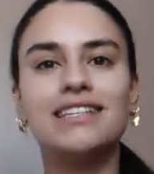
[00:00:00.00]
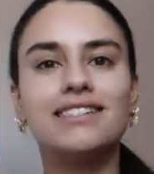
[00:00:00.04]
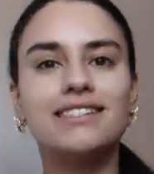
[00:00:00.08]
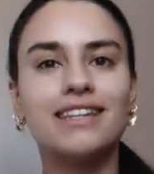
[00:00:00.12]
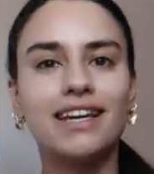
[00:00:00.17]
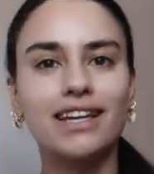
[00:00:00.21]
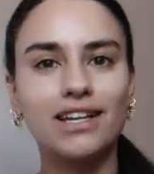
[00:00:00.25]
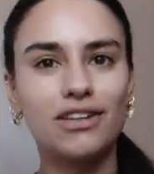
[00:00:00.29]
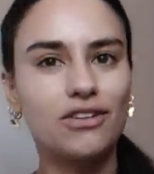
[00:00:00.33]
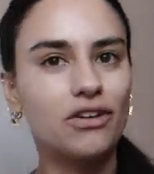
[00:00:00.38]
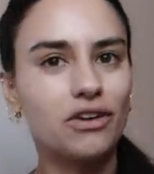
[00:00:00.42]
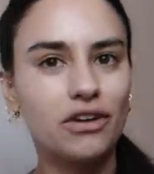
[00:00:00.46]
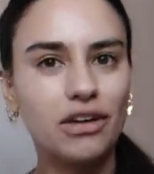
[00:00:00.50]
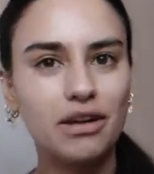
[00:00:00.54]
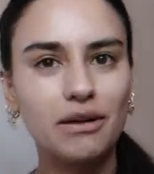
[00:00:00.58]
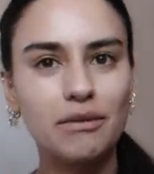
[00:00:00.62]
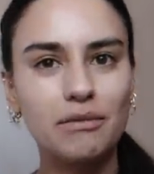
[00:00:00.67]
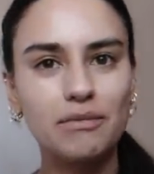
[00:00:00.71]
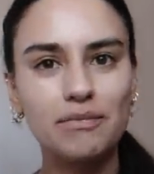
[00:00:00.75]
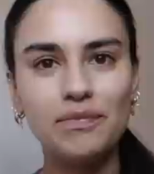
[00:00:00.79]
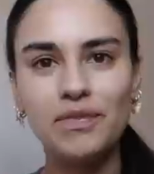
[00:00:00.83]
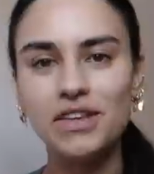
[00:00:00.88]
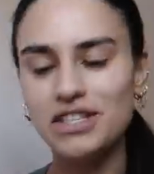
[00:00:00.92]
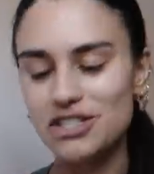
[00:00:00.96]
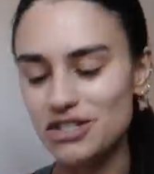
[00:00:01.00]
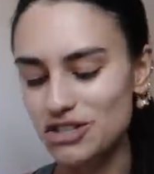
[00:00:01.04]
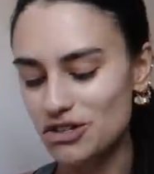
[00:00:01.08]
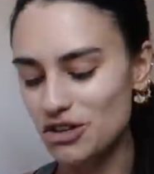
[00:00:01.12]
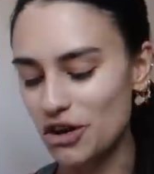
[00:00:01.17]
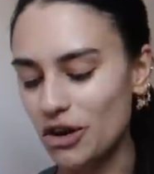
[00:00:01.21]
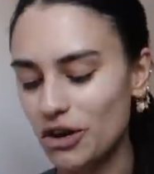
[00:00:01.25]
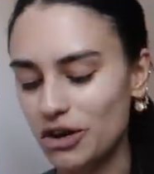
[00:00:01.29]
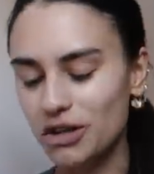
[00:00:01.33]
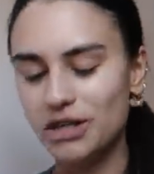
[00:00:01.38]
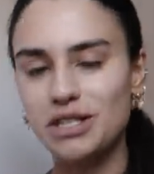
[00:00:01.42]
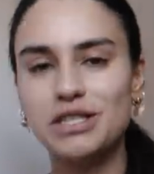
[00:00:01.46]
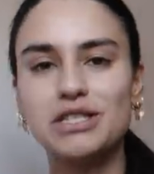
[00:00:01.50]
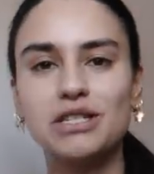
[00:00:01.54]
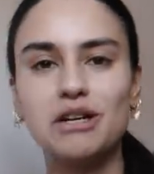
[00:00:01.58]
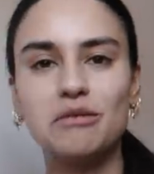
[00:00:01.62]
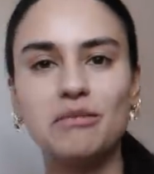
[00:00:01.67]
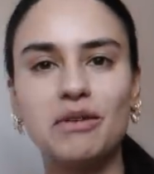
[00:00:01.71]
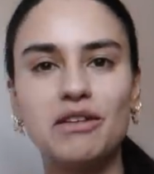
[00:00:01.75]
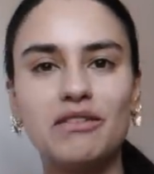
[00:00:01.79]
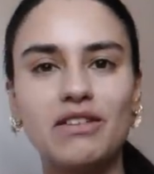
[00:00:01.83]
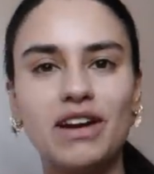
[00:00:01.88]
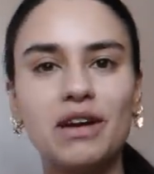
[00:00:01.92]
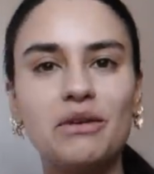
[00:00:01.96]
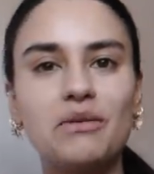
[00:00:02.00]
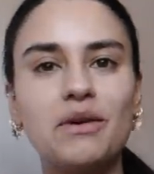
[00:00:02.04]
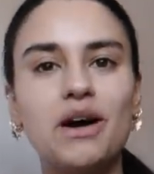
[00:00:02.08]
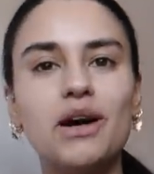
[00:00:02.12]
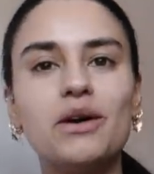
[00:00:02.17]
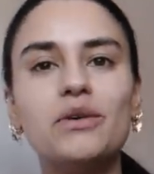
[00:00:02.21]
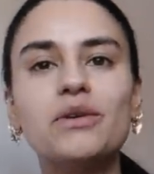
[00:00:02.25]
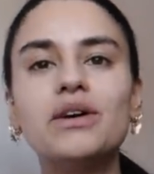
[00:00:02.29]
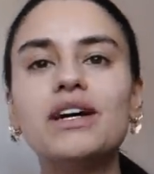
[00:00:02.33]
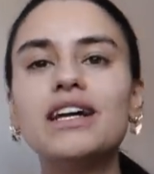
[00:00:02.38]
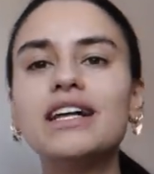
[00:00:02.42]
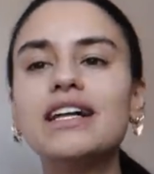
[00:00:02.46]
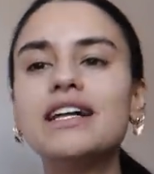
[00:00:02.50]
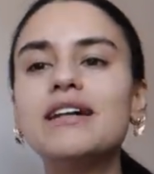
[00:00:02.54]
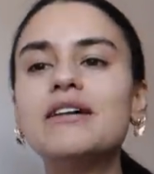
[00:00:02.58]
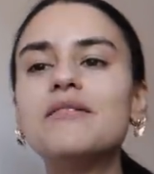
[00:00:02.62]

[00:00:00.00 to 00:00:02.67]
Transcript: is like not gonna stop me running well.